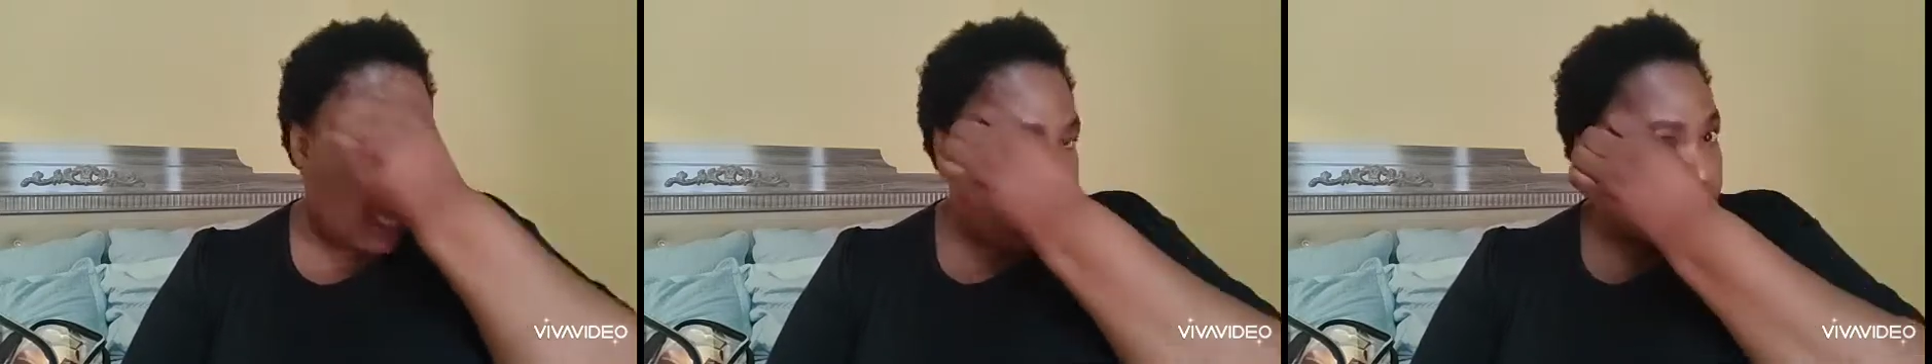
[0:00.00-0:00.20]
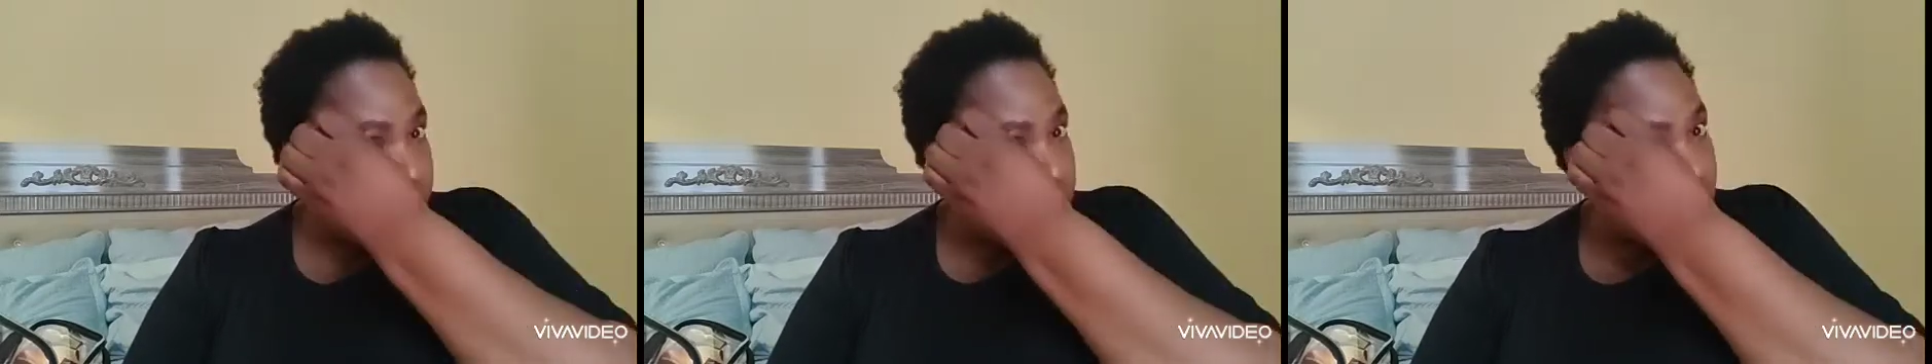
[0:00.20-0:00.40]

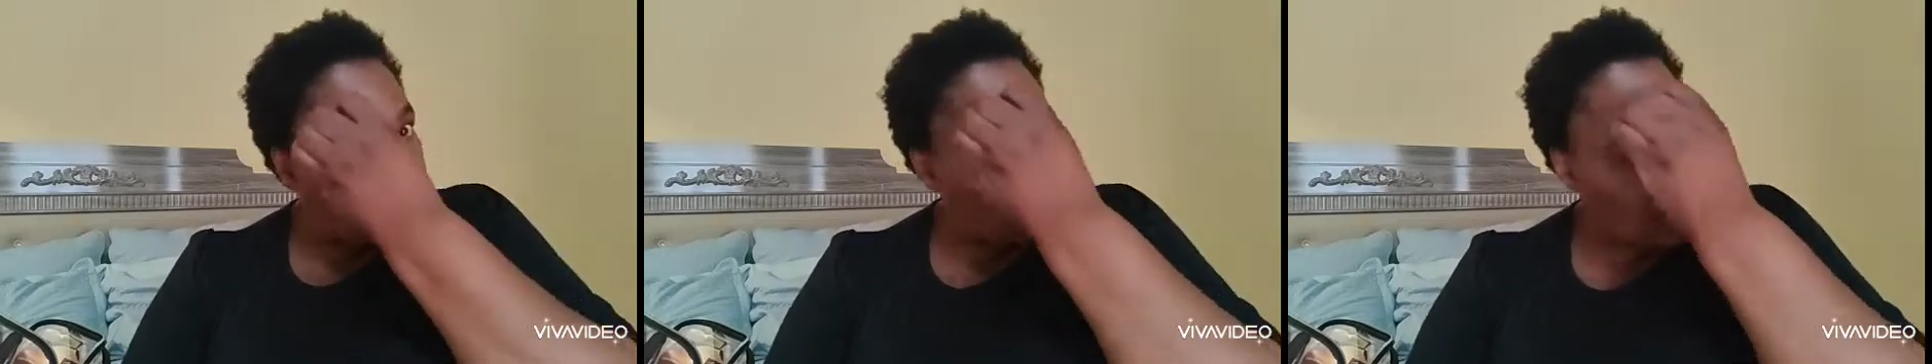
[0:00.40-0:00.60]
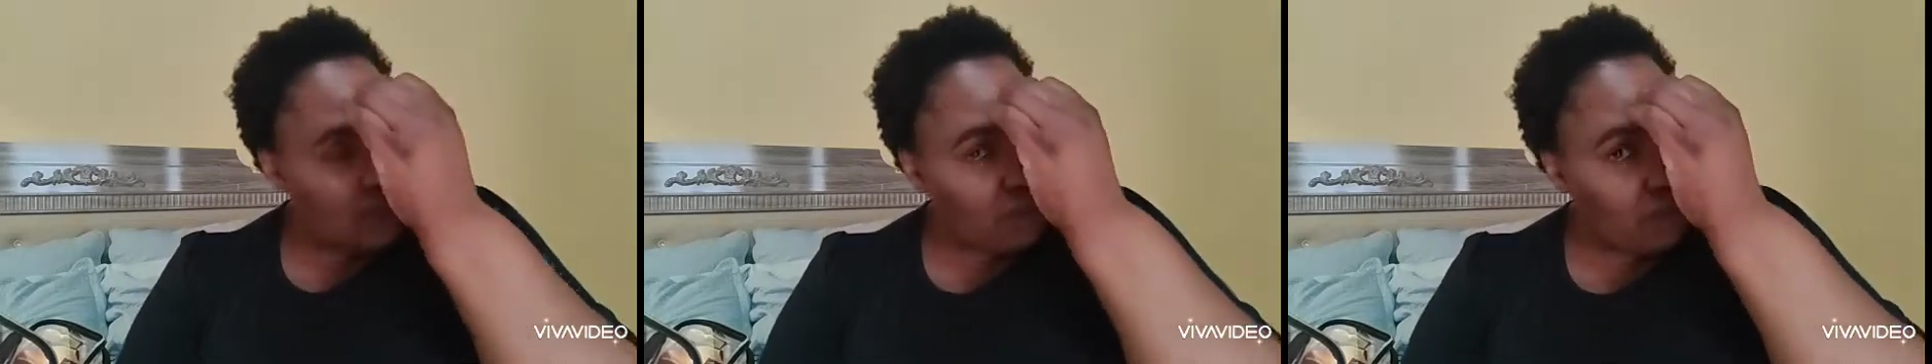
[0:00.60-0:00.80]
I
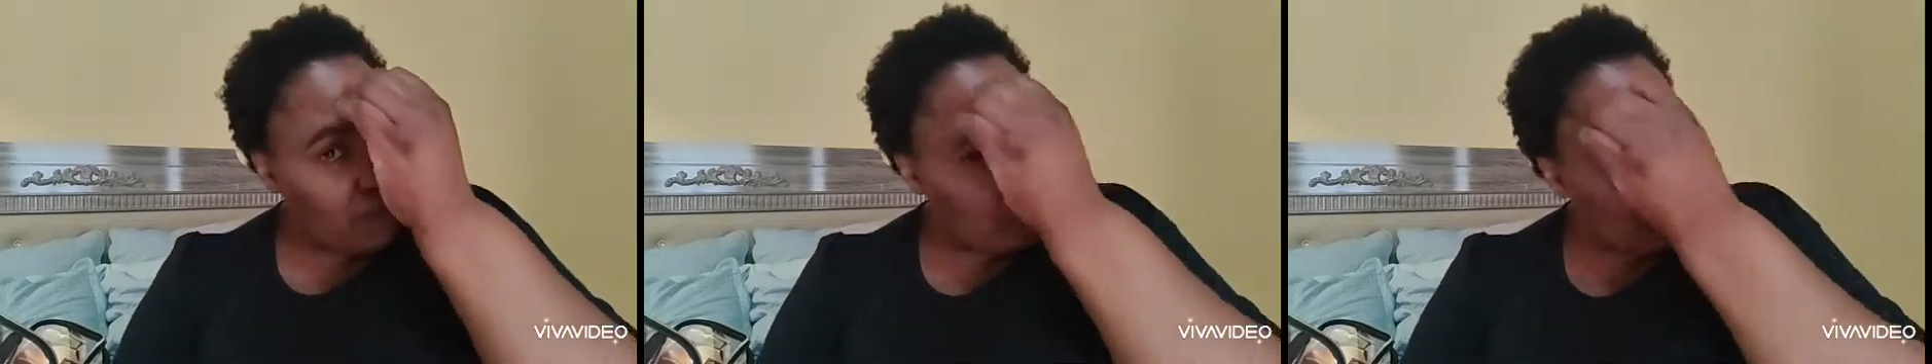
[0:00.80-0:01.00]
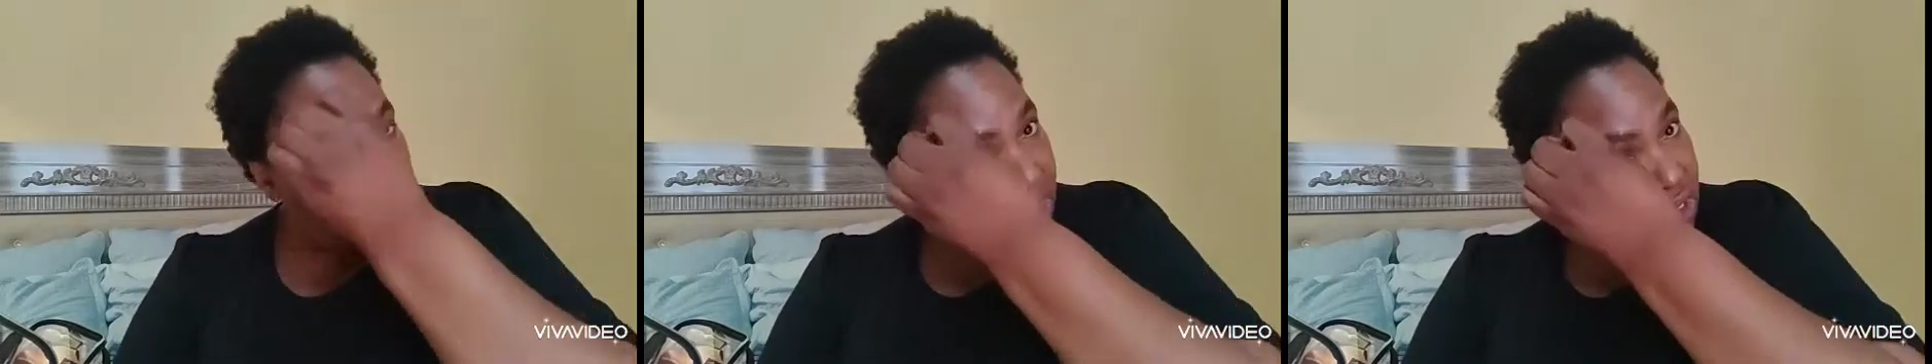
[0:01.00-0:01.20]
don't have a
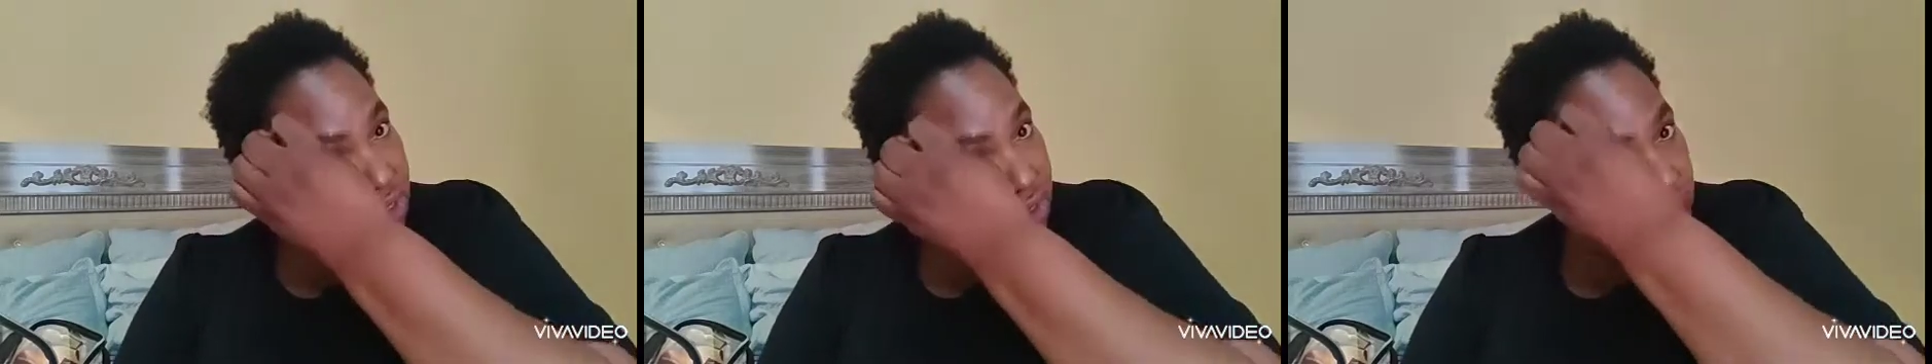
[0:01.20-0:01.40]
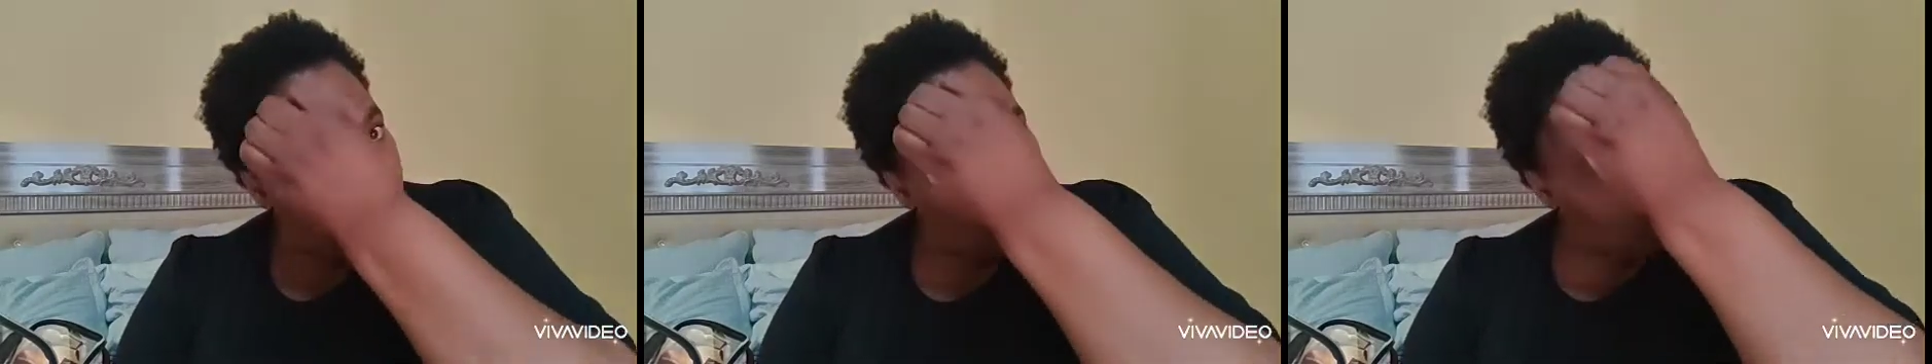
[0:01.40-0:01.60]
brush,
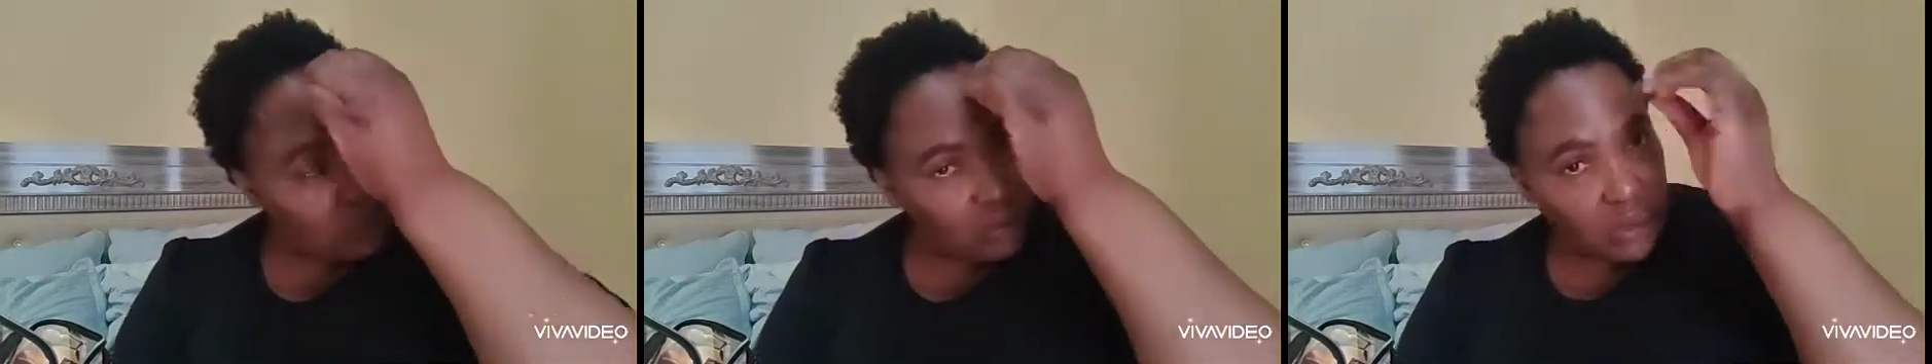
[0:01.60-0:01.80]
so I'm